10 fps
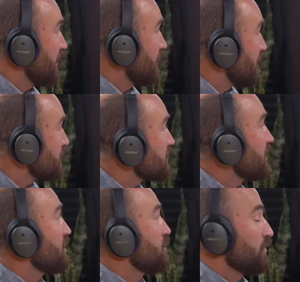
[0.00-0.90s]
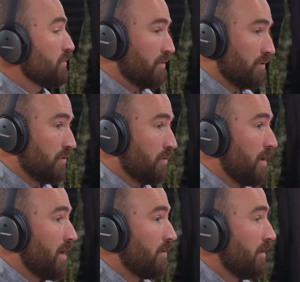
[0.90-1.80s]
And I understand you
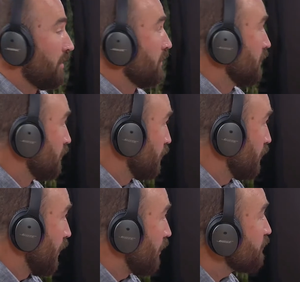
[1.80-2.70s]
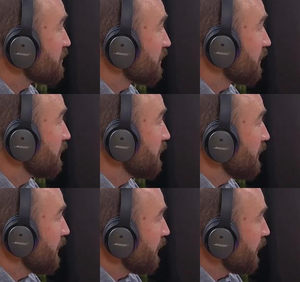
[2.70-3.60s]
are a LARU officer.
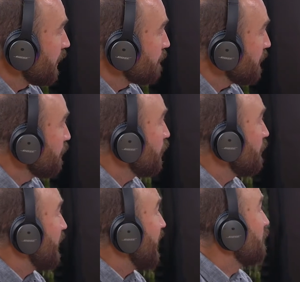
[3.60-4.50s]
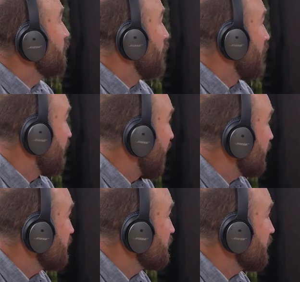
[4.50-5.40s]
A bit more about what that
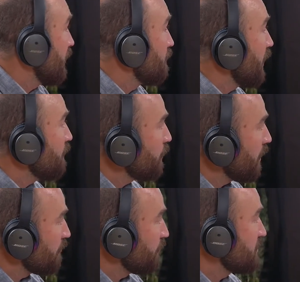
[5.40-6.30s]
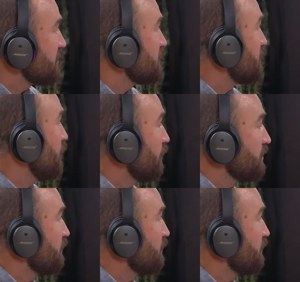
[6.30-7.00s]
is and maybe where it fits into all the